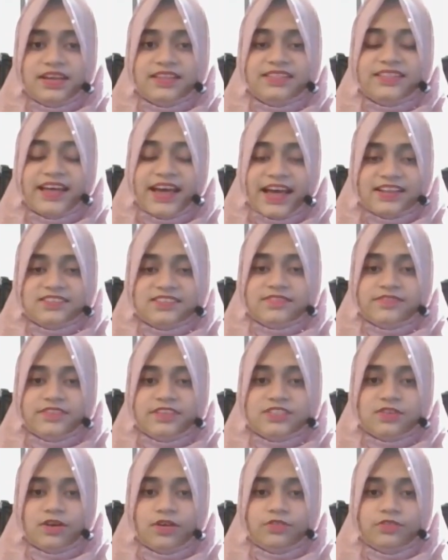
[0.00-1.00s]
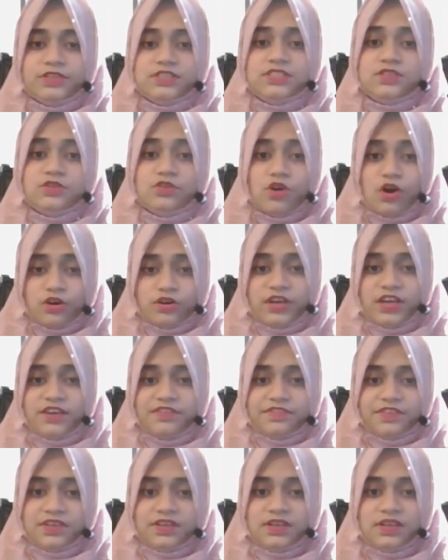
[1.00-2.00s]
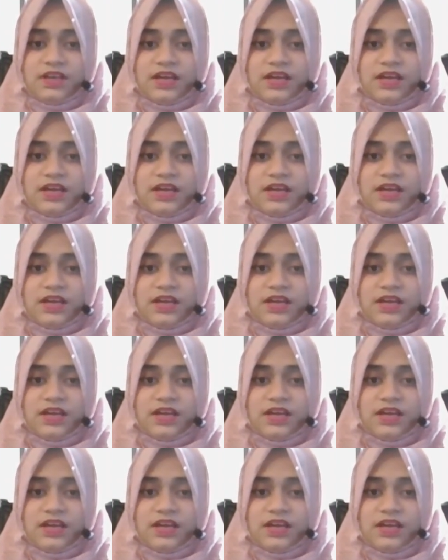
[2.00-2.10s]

the answer is always not given.